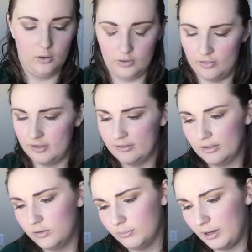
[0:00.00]
And this
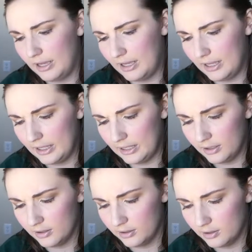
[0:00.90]
is
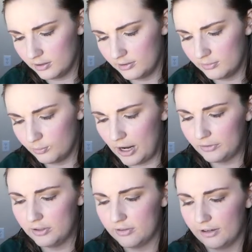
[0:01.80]
my
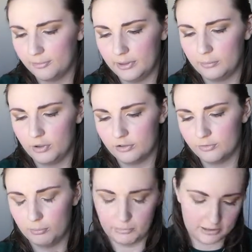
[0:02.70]
rounded soft blend brush
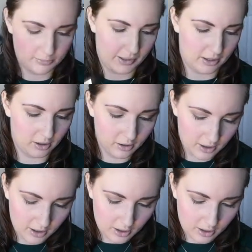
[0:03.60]
from Mint Pear.